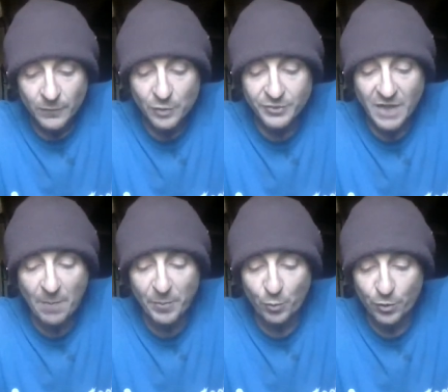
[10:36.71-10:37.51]
on
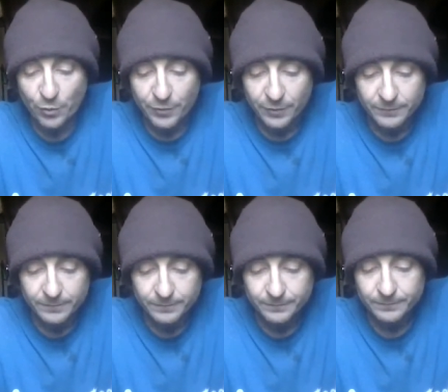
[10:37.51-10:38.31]
top of the world,
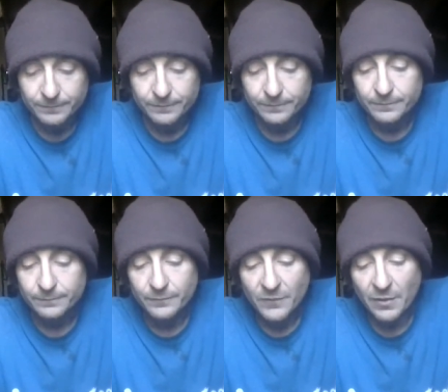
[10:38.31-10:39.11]

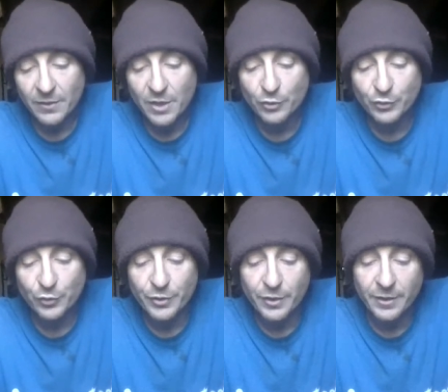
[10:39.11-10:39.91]
and then go
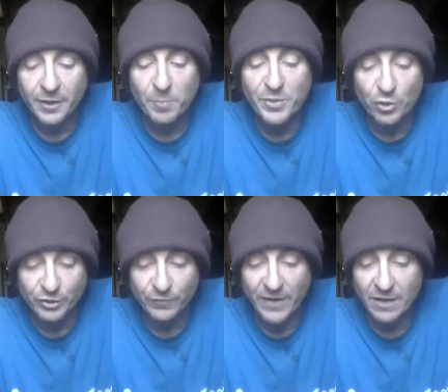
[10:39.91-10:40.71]
to a, an
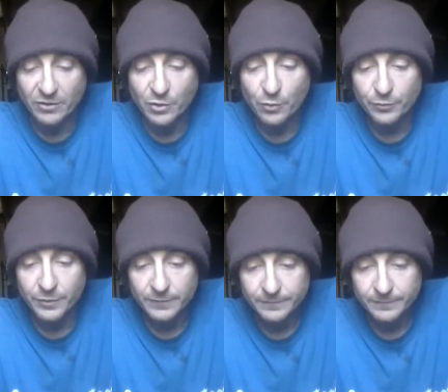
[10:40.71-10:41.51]
abusive household